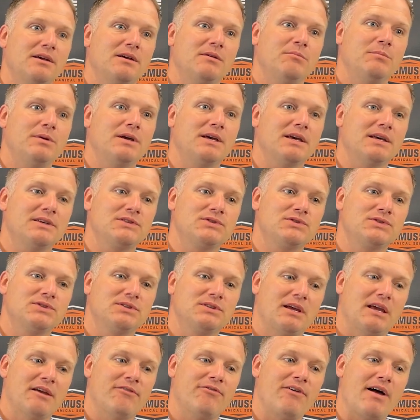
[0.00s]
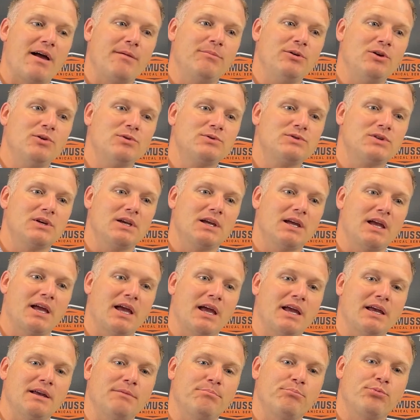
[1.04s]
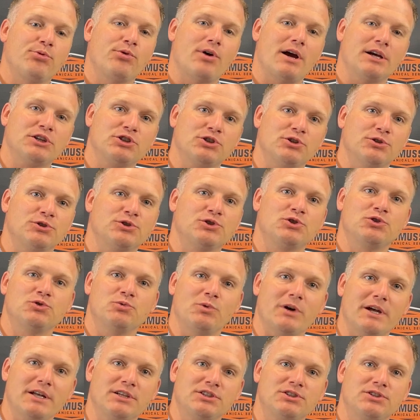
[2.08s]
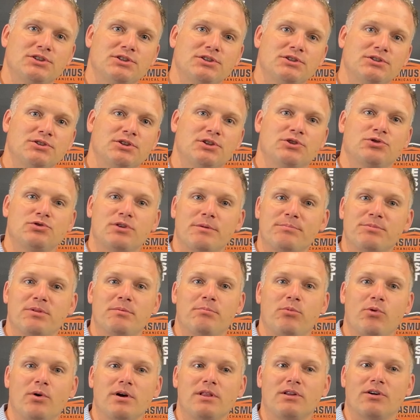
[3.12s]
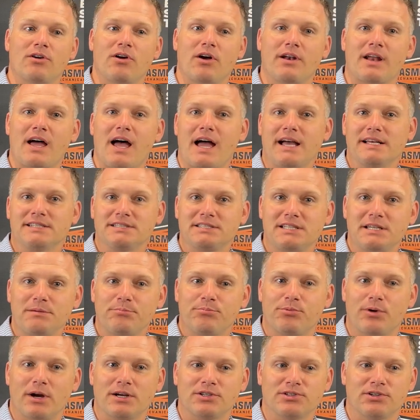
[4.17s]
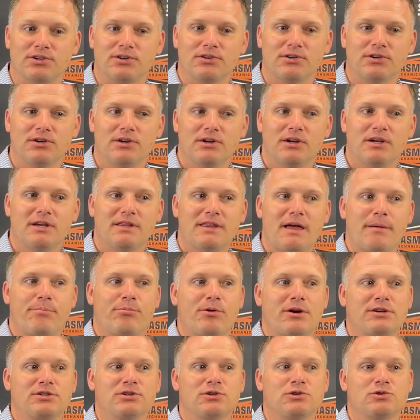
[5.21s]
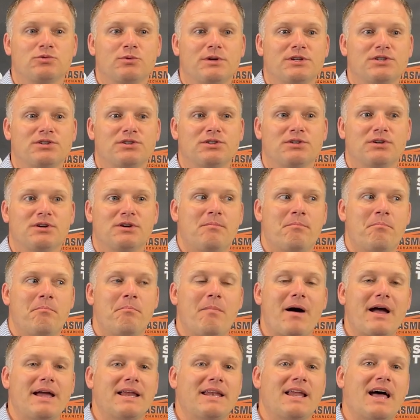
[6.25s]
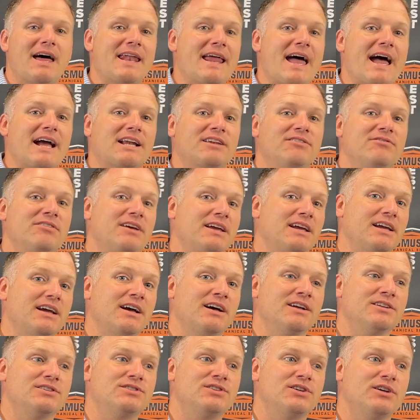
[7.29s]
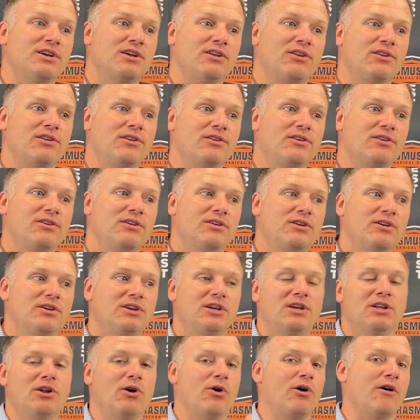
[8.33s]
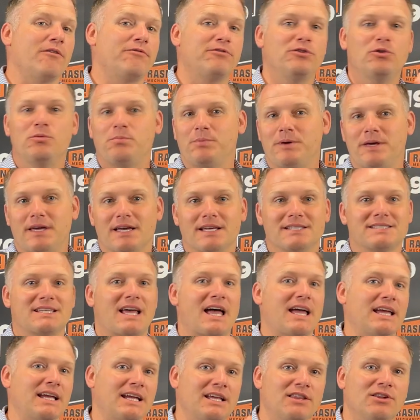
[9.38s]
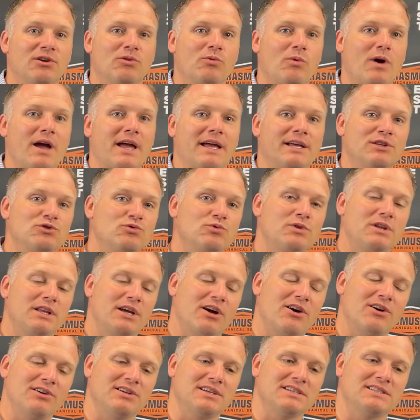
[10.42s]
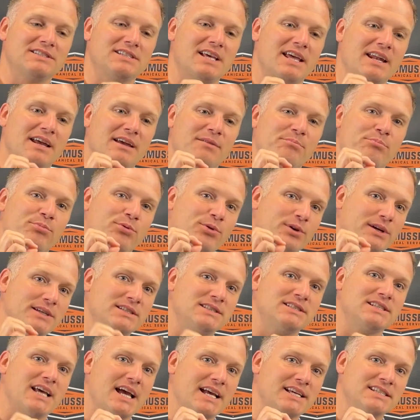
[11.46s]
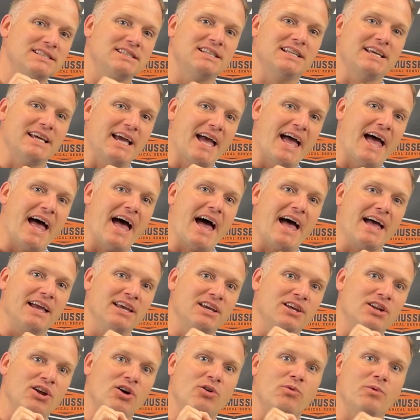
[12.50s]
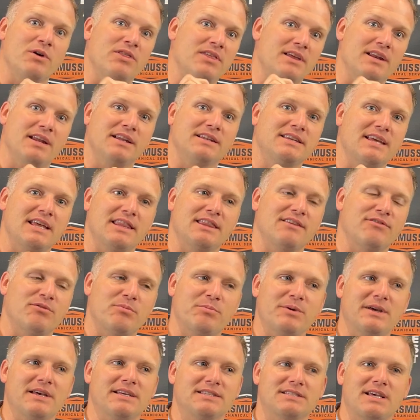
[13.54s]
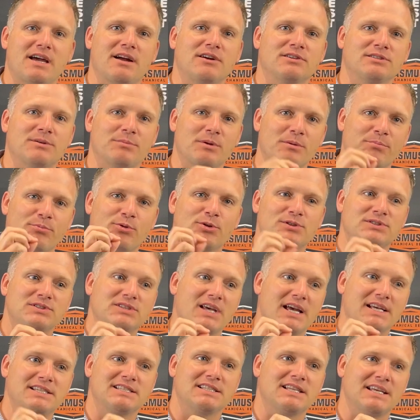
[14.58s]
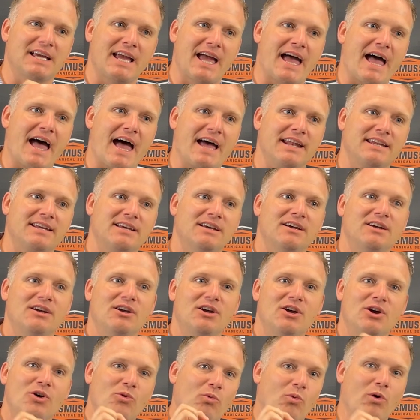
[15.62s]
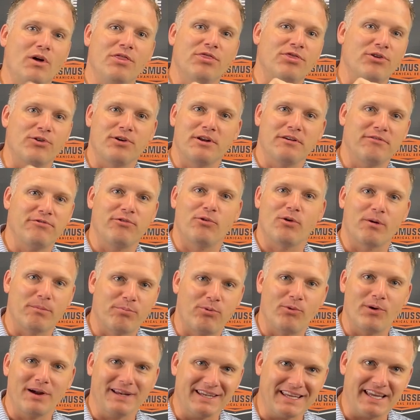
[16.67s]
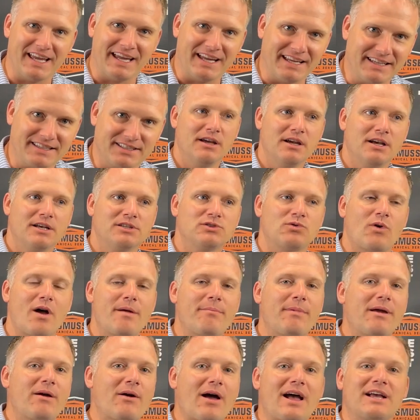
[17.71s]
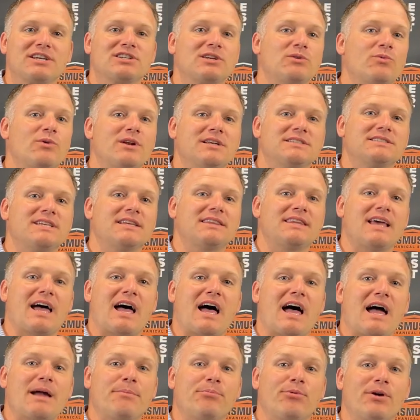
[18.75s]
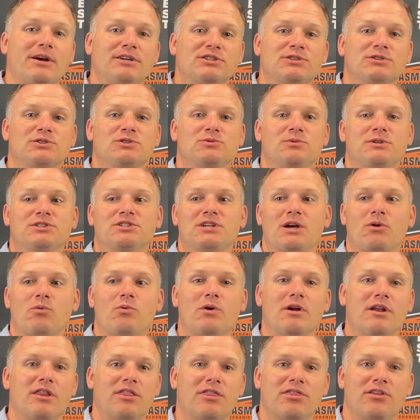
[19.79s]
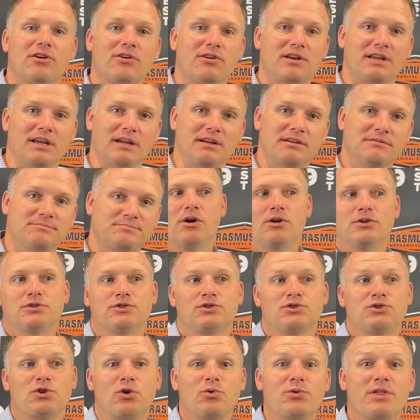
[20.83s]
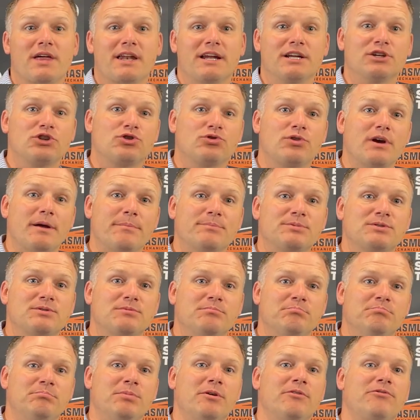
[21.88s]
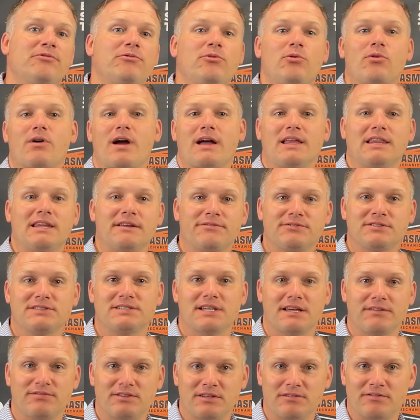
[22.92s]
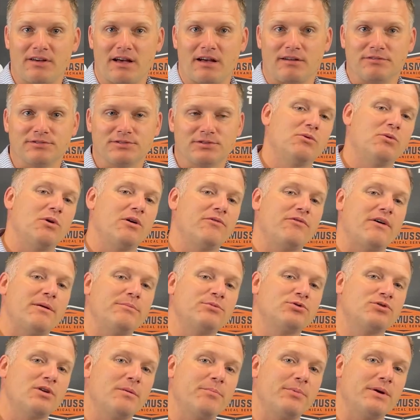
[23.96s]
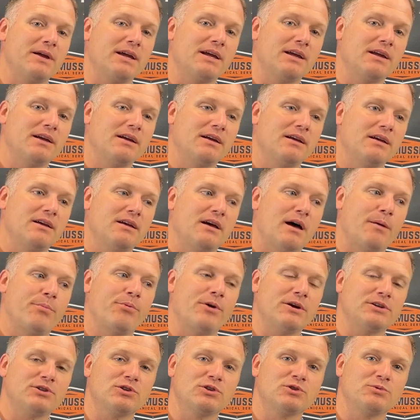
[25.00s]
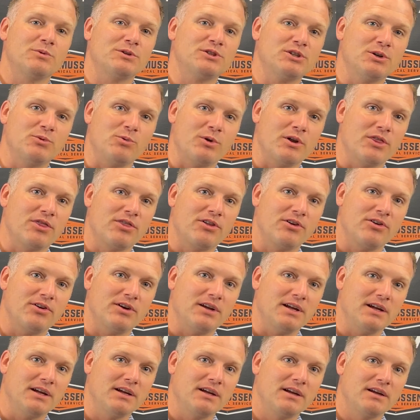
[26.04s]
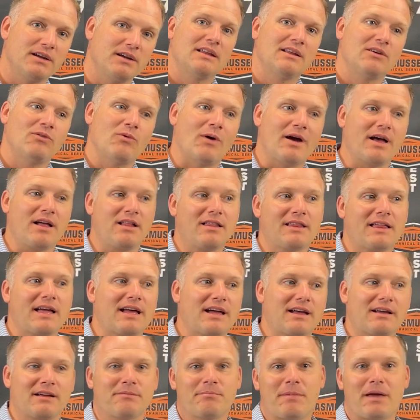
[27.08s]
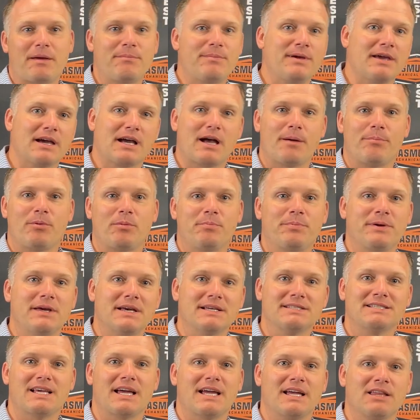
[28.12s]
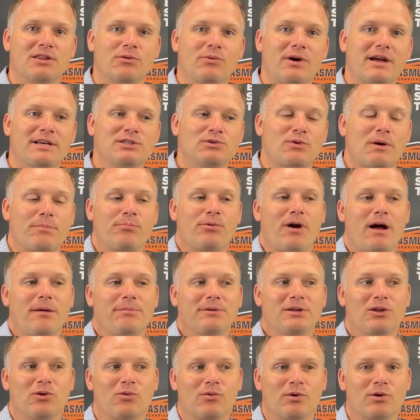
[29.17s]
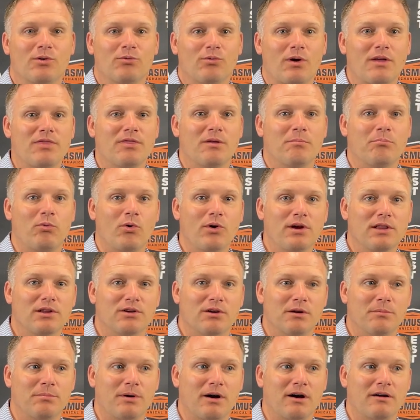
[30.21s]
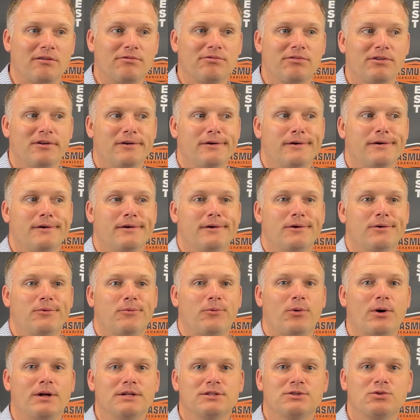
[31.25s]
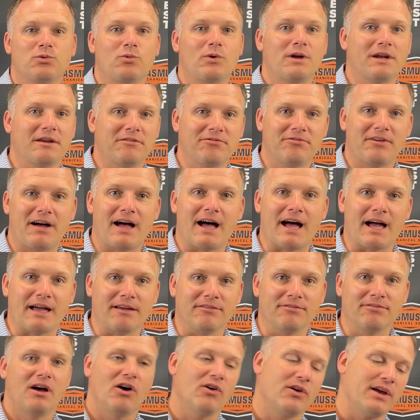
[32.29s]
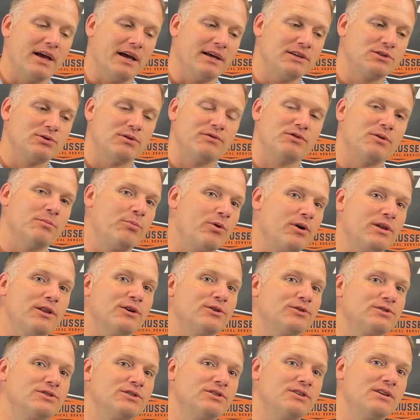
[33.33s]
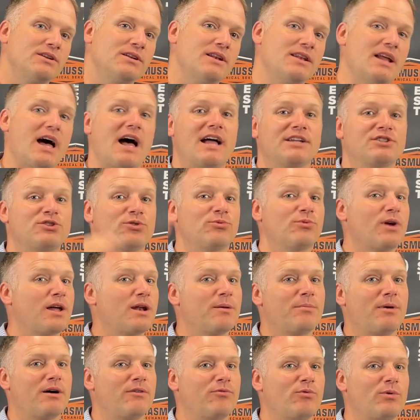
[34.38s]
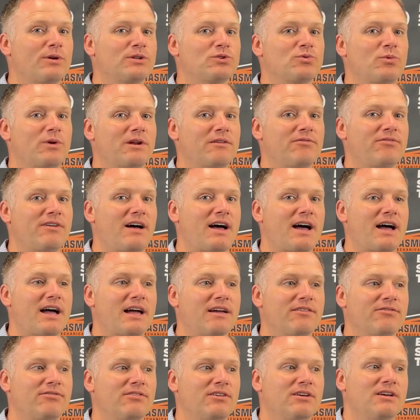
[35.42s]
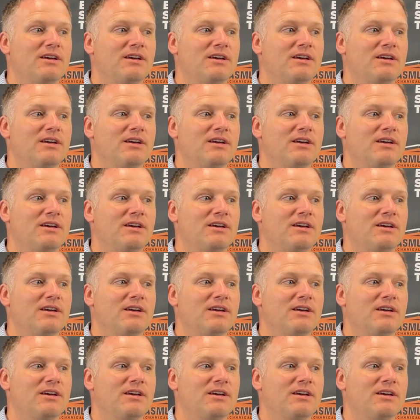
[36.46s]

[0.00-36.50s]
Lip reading: Because if I'm using a pressure switch to trip the boiler on high steam pressure, that pressure switch might not activate until, a few psi either way. It's really hard to set it precisely at, within 1/10 of a psi or something, precisely at 134.8. So I may actually want to set that high pressure switch at 130 so that it trips before I lift safety valves. Well, if I'm tripping a pressure switch at 130, well, that may be a couple psi either way, so I probably don't want to run the boiler above 125. Okay, so if the boiler's not to run above 125,